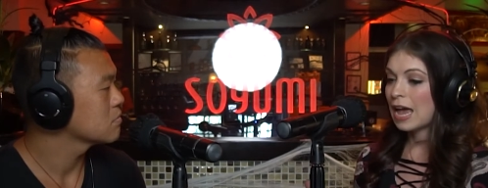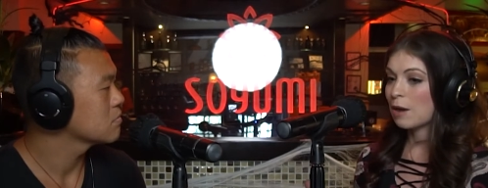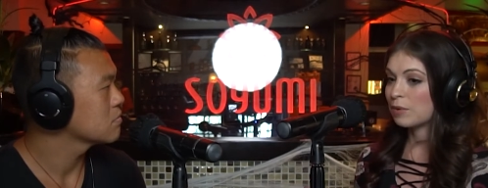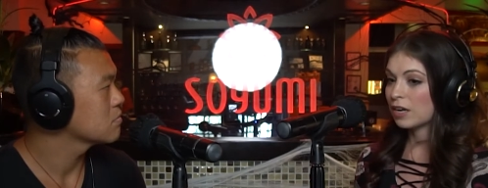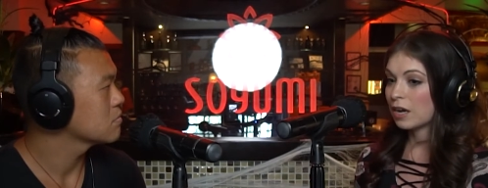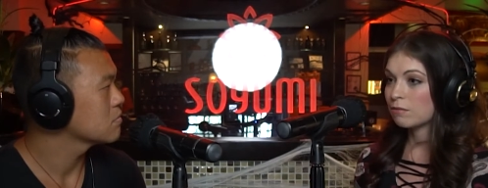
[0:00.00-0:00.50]
Speaker 1: And
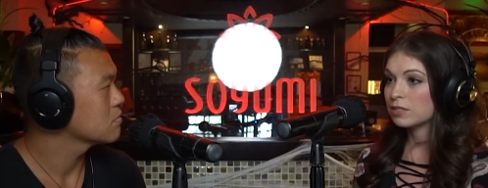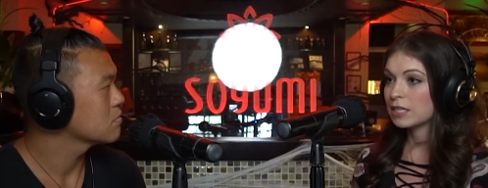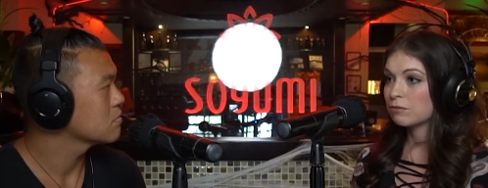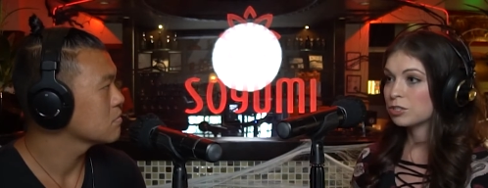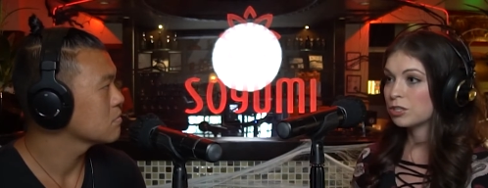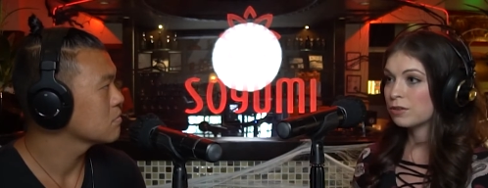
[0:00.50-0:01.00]
when it comes
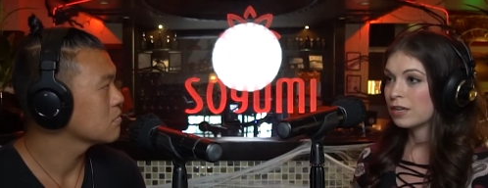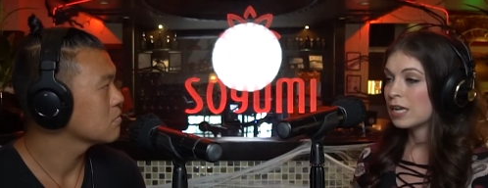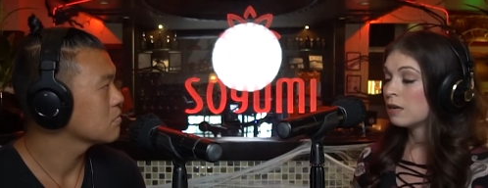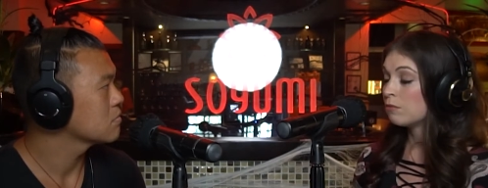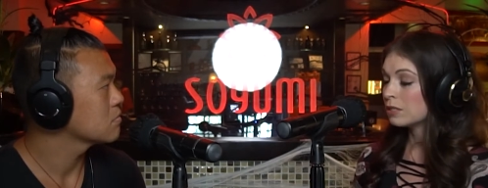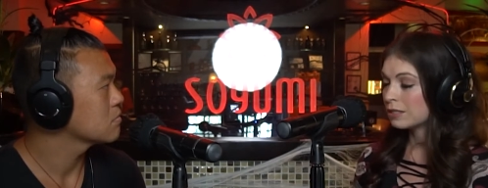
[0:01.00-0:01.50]
down to it,
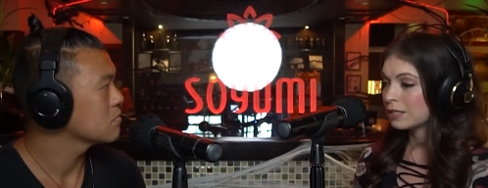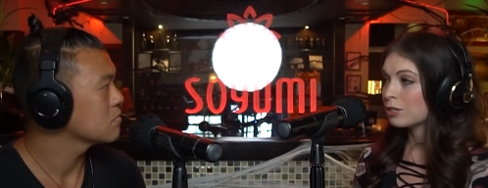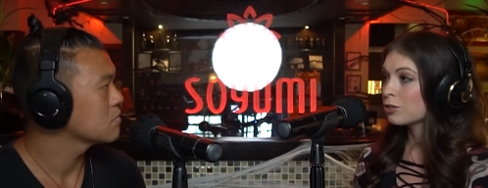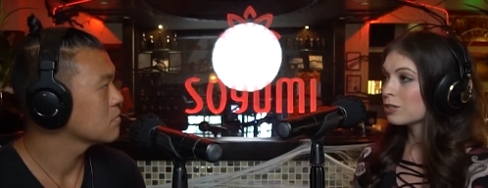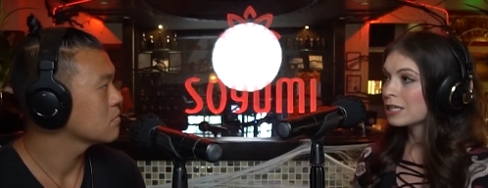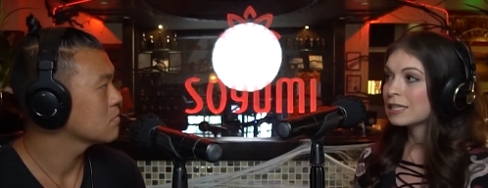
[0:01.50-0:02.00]
it was
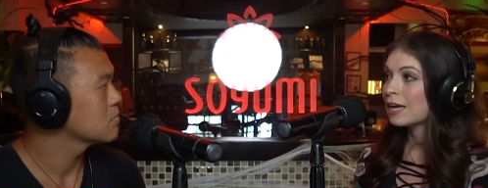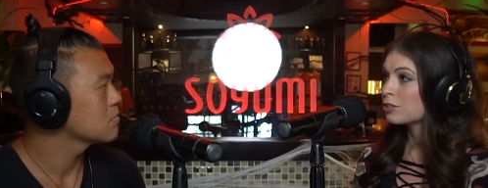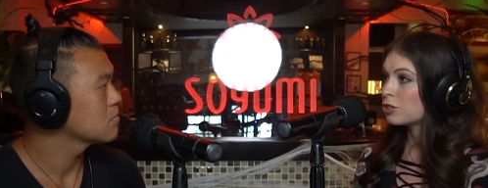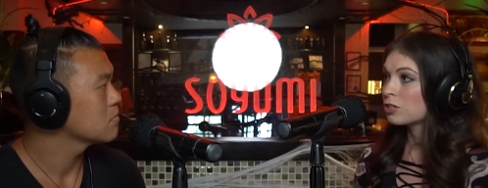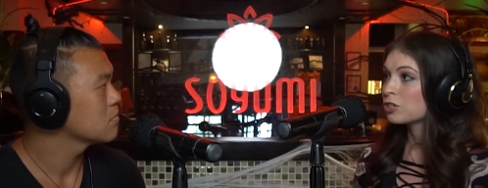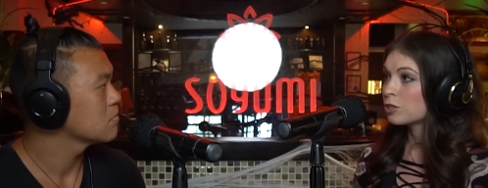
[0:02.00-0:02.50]
literally that
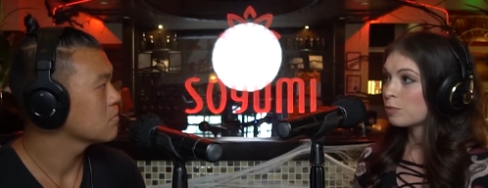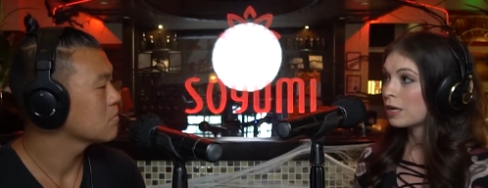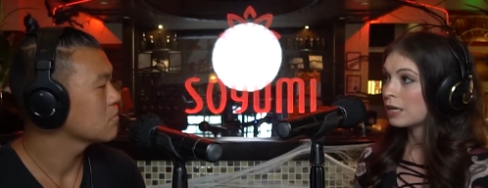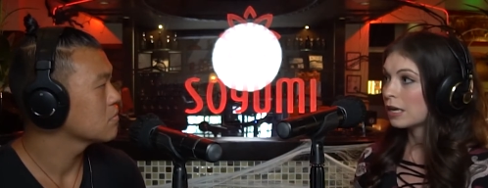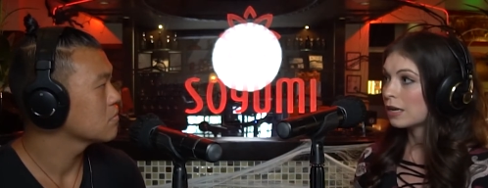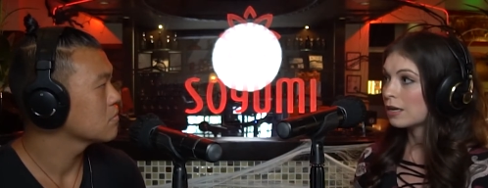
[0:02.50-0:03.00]
judge's
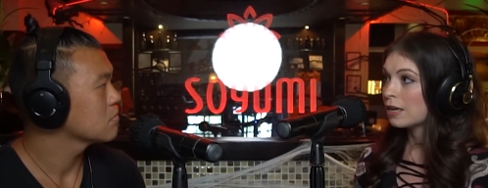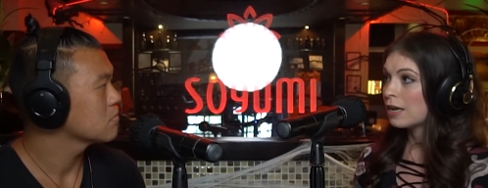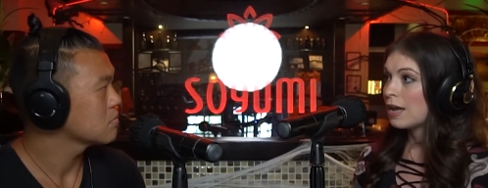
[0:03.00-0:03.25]
opinion.